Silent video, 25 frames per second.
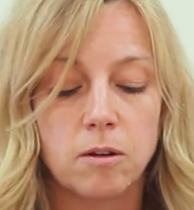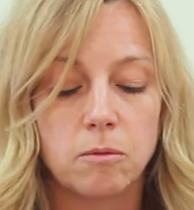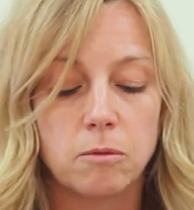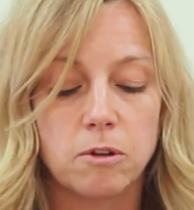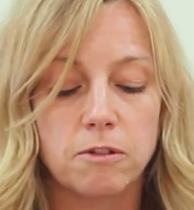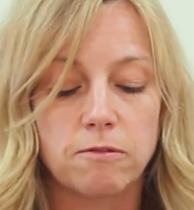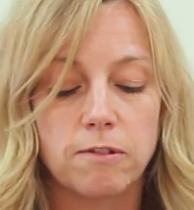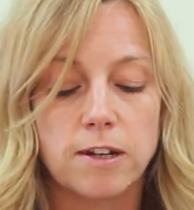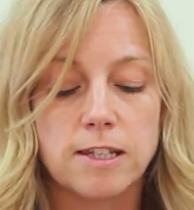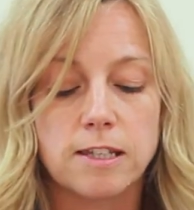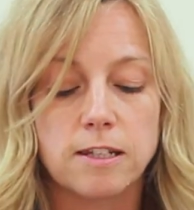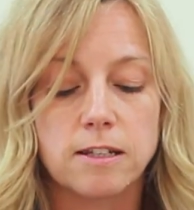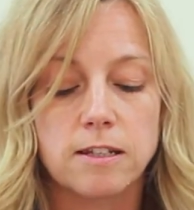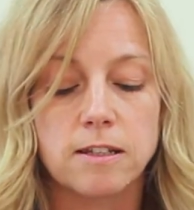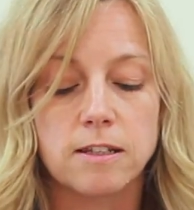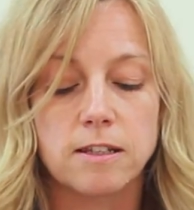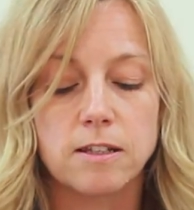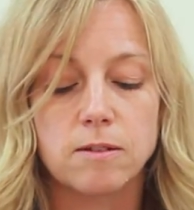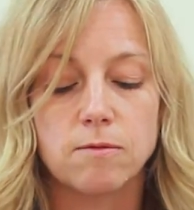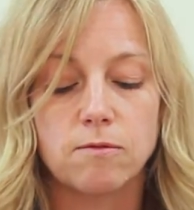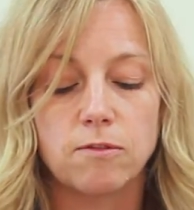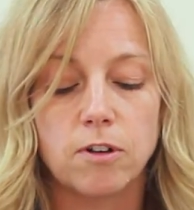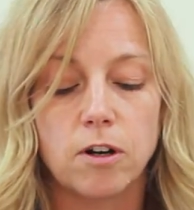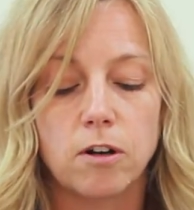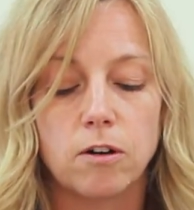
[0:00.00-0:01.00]
with
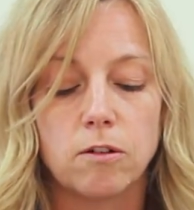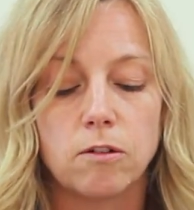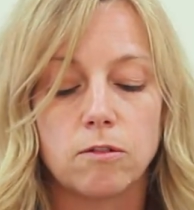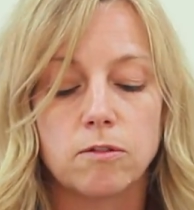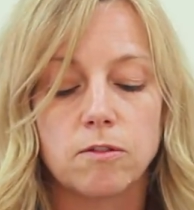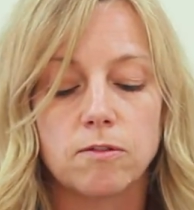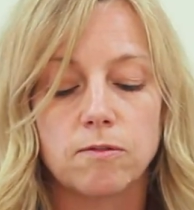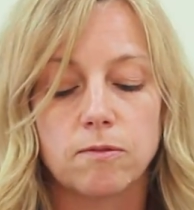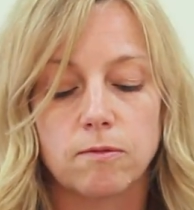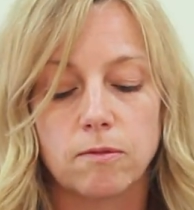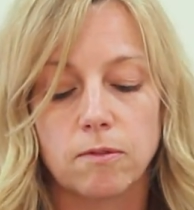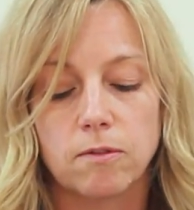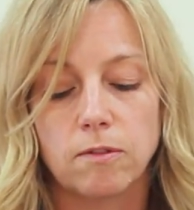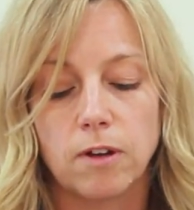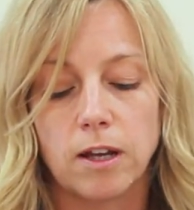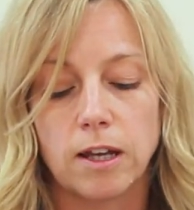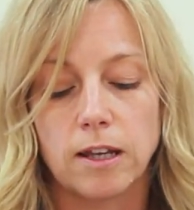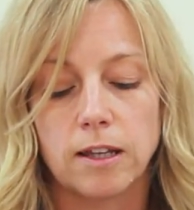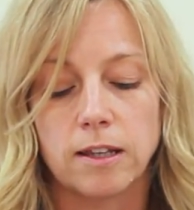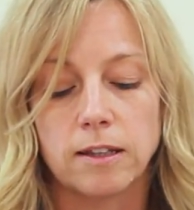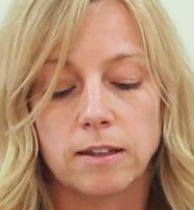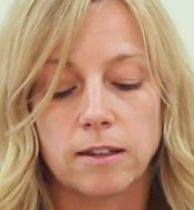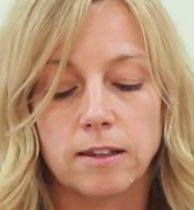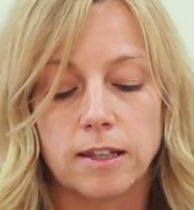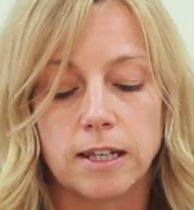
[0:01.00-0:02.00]
residents involved
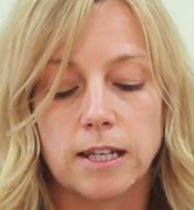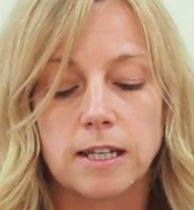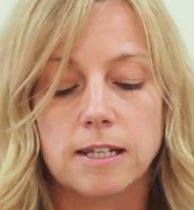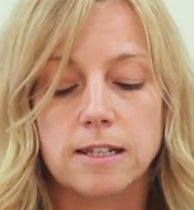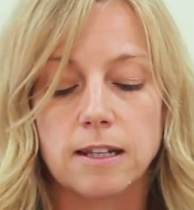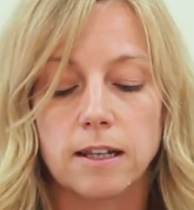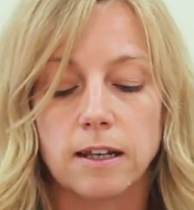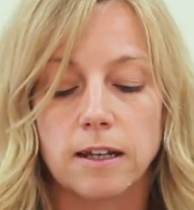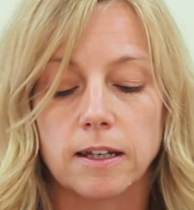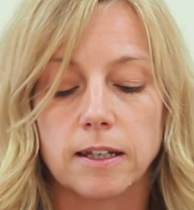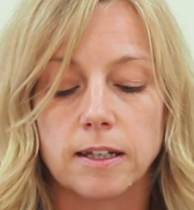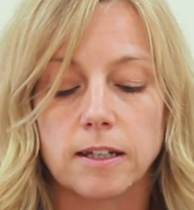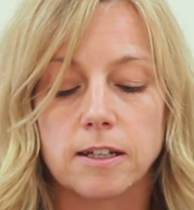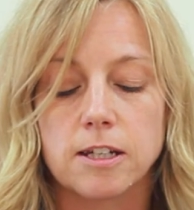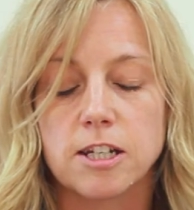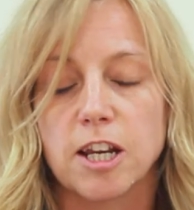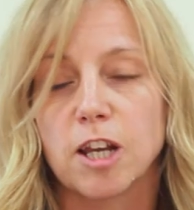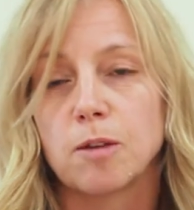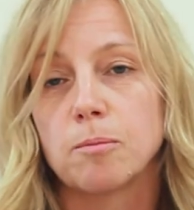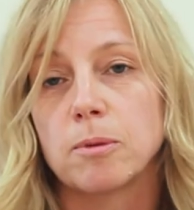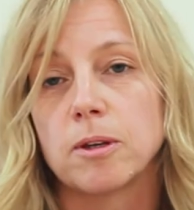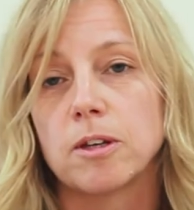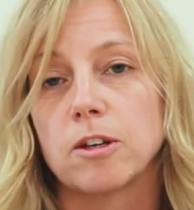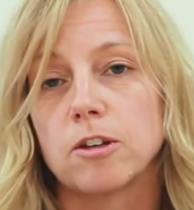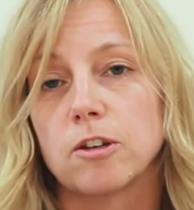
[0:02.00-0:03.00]
in things like
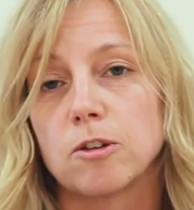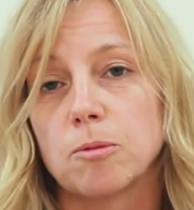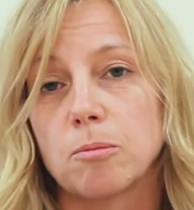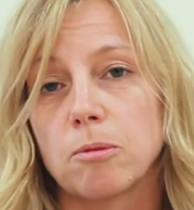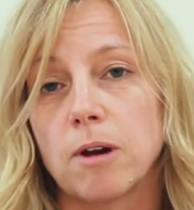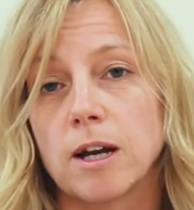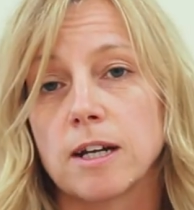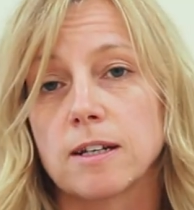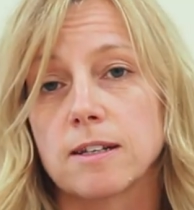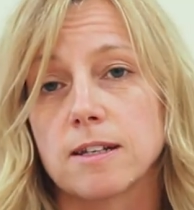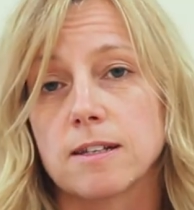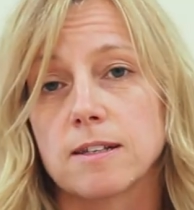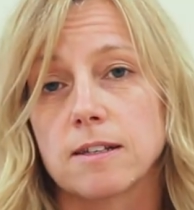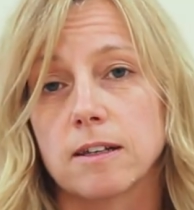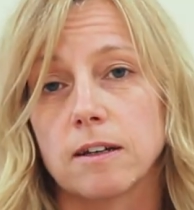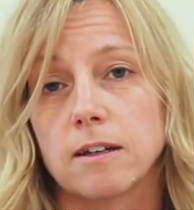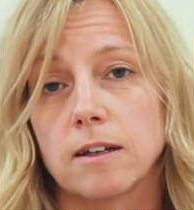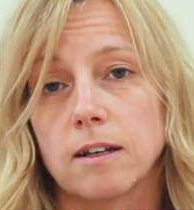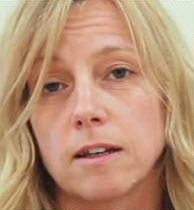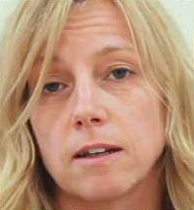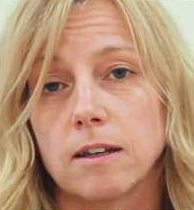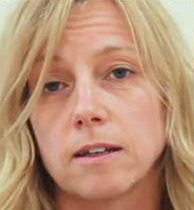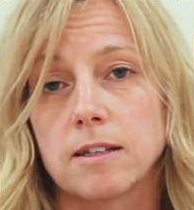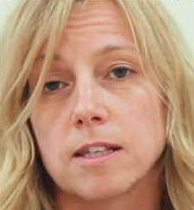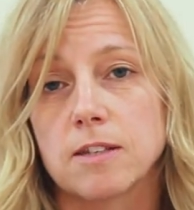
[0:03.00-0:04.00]
shaping good practice
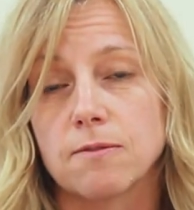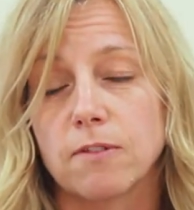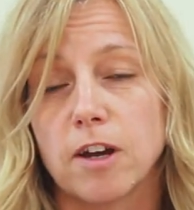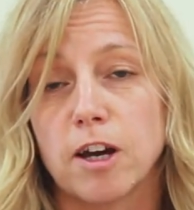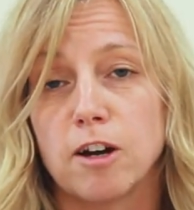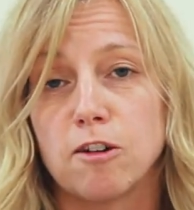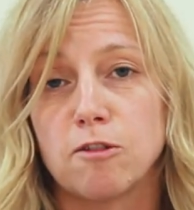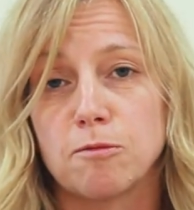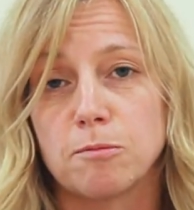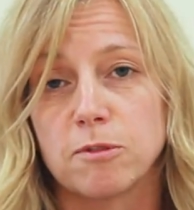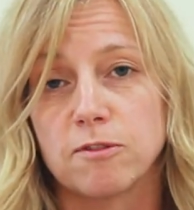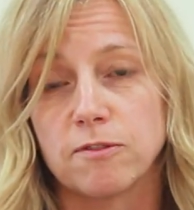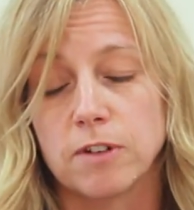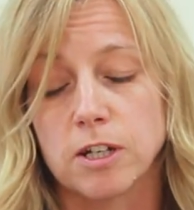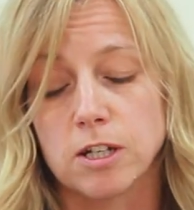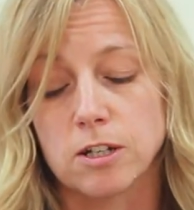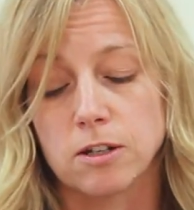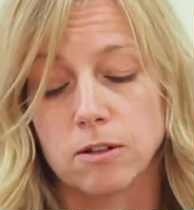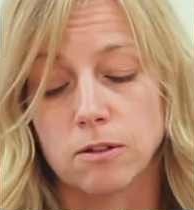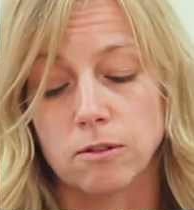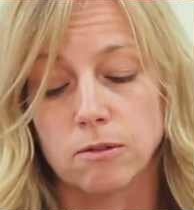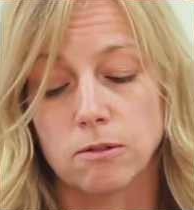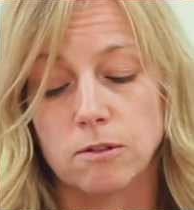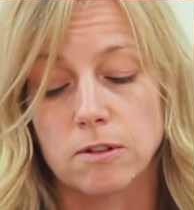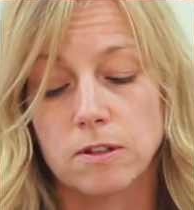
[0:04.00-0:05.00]
guidelines for health
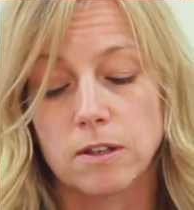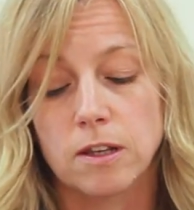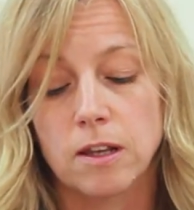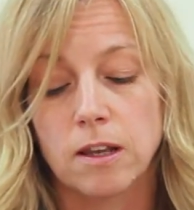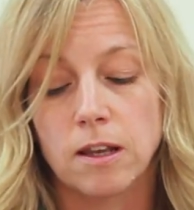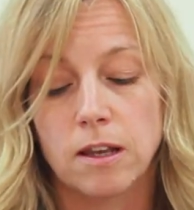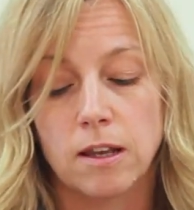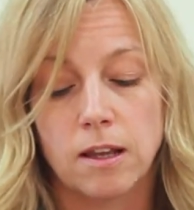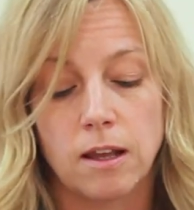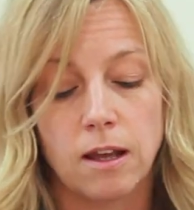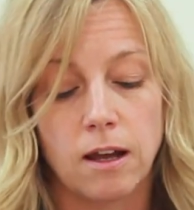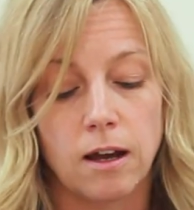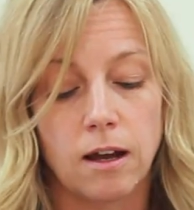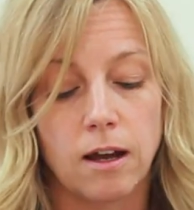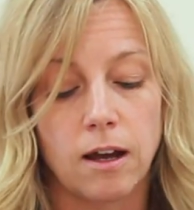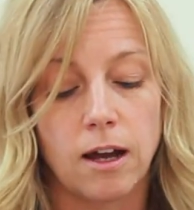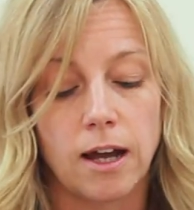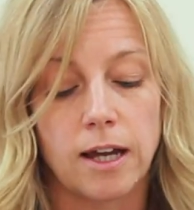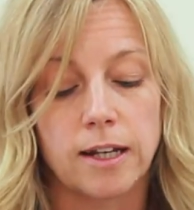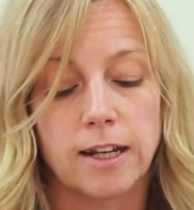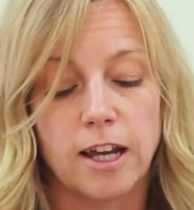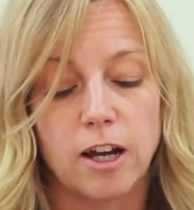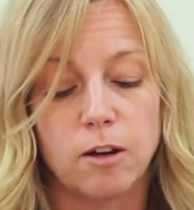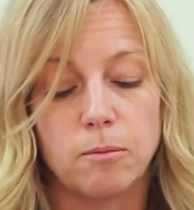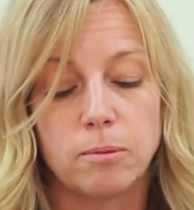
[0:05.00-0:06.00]
professionals
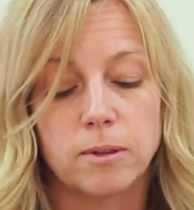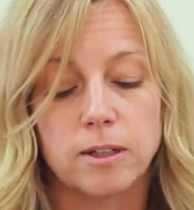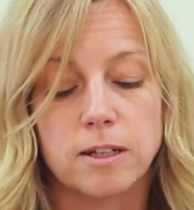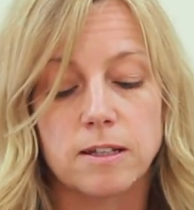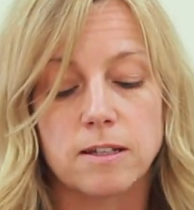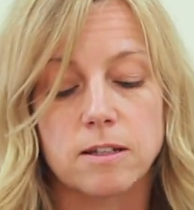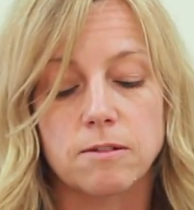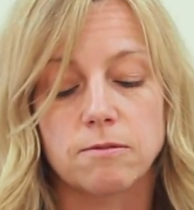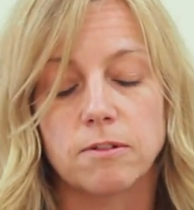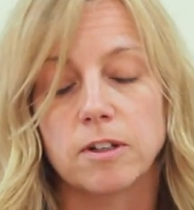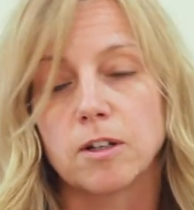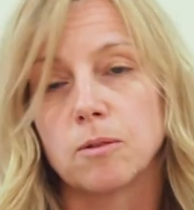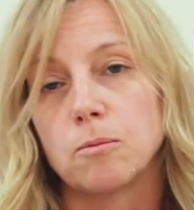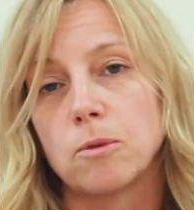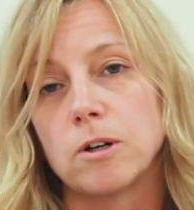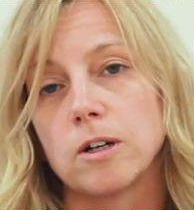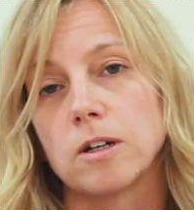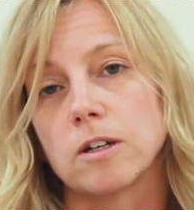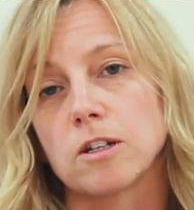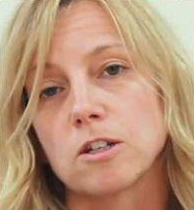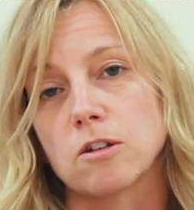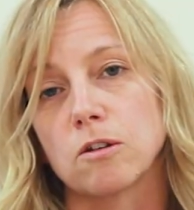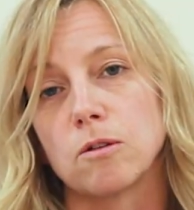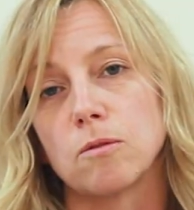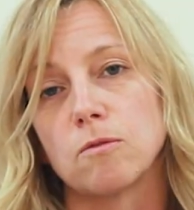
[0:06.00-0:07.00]
and helping us to run a
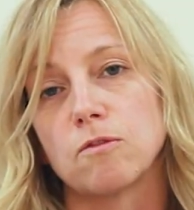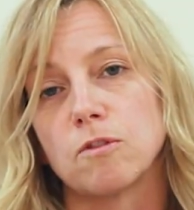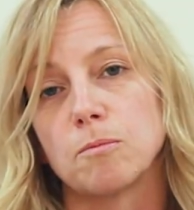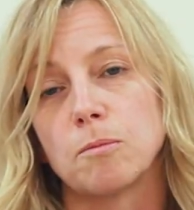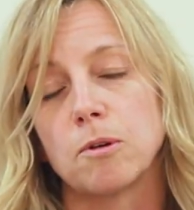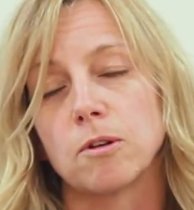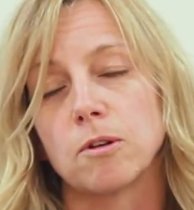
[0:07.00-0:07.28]
workshop for